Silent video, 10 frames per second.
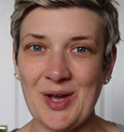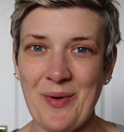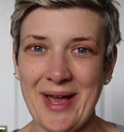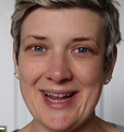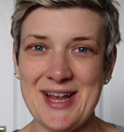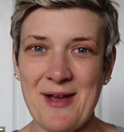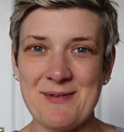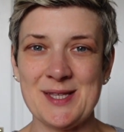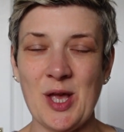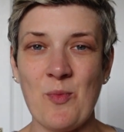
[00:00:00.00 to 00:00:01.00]
a quick
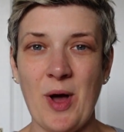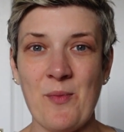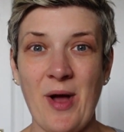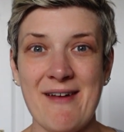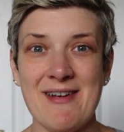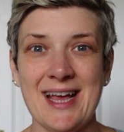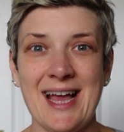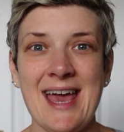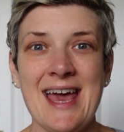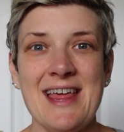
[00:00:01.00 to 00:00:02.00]
note on what I'm wearing.